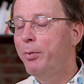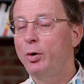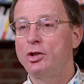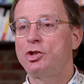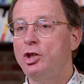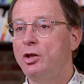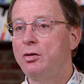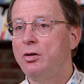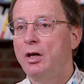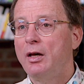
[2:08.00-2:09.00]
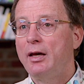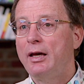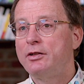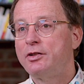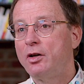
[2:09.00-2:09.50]
Point 2
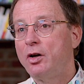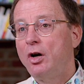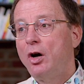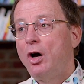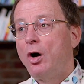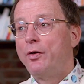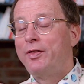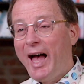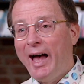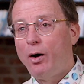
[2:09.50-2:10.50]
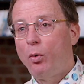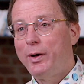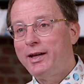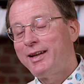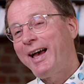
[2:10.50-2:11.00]
is that now we
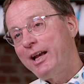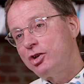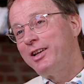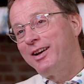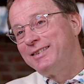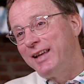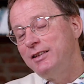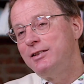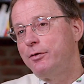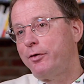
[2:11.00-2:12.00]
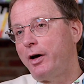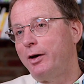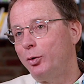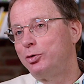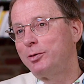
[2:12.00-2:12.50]
can actually identify
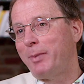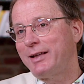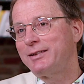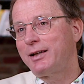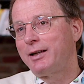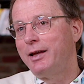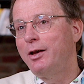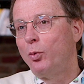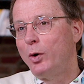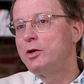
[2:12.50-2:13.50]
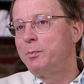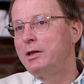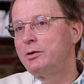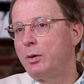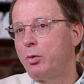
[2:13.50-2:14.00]
automatically which
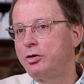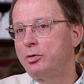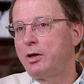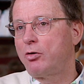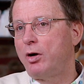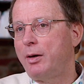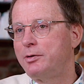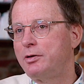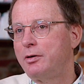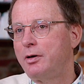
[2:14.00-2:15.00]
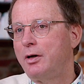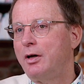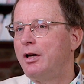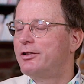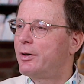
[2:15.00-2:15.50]
bits we want to encrypt.
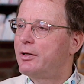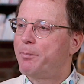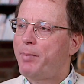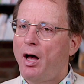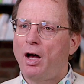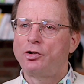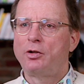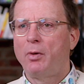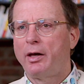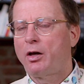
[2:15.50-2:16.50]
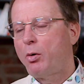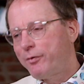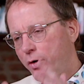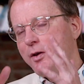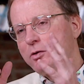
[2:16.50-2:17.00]
So in the past, you might go, I've
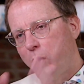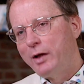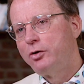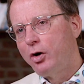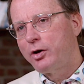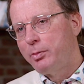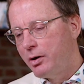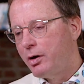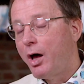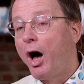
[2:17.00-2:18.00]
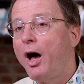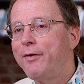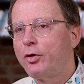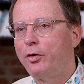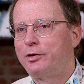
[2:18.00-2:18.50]
got this one document and I've
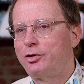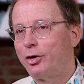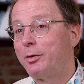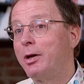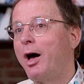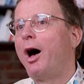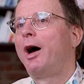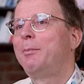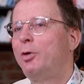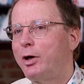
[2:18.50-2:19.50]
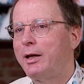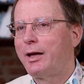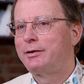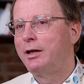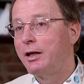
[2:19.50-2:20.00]
got this document, I'm looking
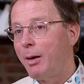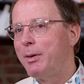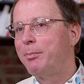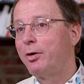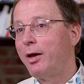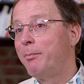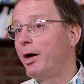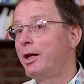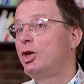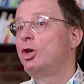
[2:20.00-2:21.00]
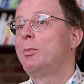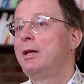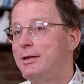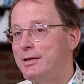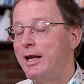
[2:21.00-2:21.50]
at it and I'm employing my human
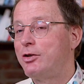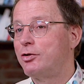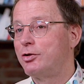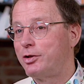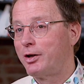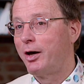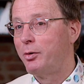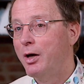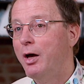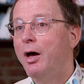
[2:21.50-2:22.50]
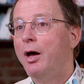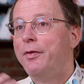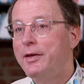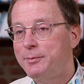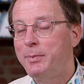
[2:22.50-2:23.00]
intelligence to go,
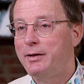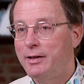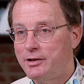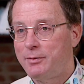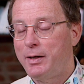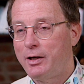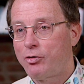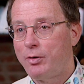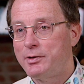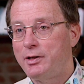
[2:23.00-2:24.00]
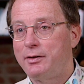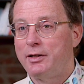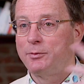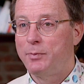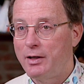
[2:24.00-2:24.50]
this bit needs to be encrypted,
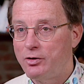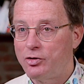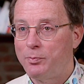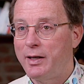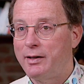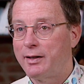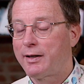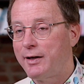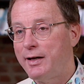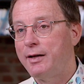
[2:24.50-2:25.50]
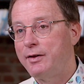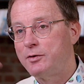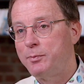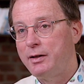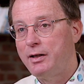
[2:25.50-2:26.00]
this bit should be in the clear, this
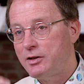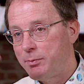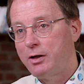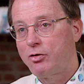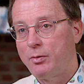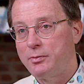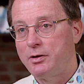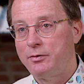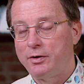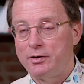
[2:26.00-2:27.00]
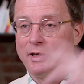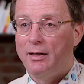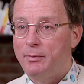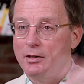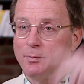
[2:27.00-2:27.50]
bit needs to be encrypted for
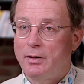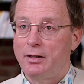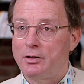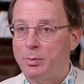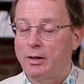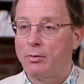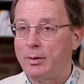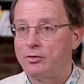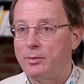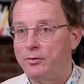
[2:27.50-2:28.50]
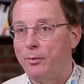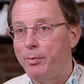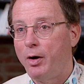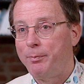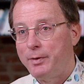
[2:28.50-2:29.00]
Tim, this bit needs to be encrypted for
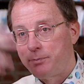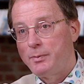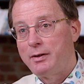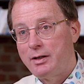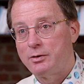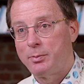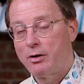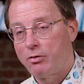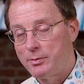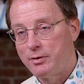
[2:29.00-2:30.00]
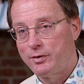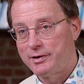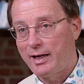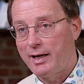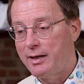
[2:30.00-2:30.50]
Bob, this bit needs to be encrypted for
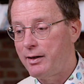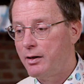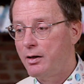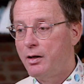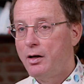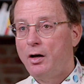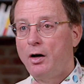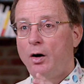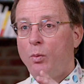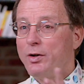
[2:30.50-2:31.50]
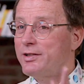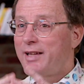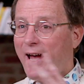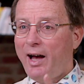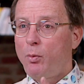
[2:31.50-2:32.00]
Sally. Whereas
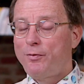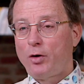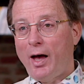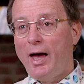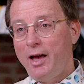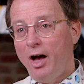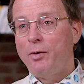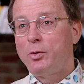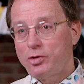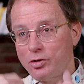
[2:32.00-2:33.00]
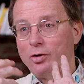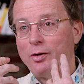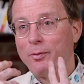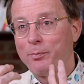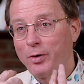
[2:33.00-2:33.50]
now we've got AI which could
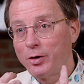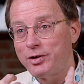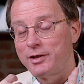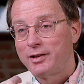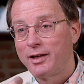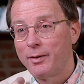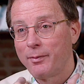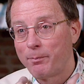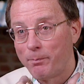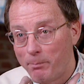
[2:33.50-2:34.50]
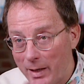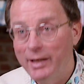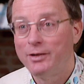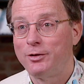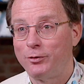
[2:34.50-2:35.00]
process
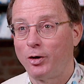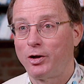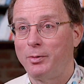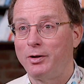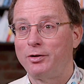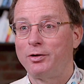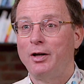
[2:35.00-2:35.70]
millions of documents.